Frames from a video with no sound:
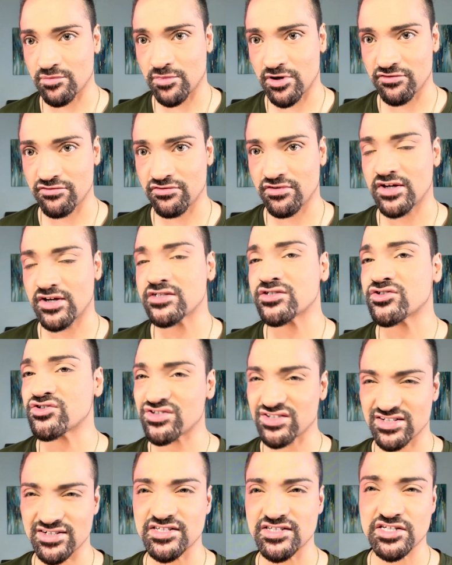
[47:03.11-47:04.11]
my face,
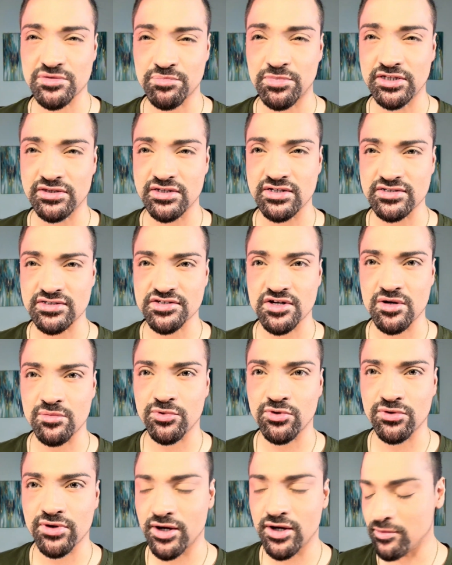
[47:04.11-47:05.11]
just going to speed things up,
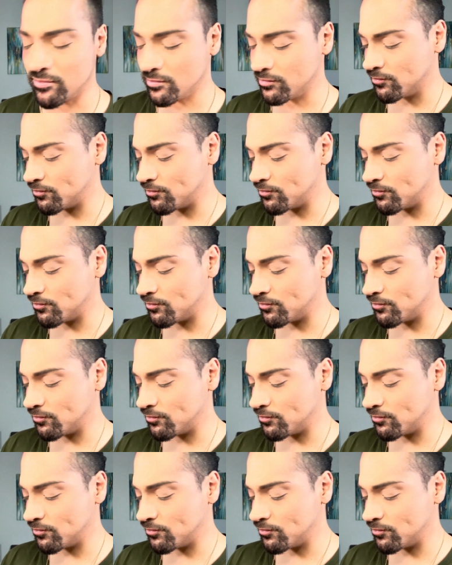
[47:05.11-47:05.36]
okay?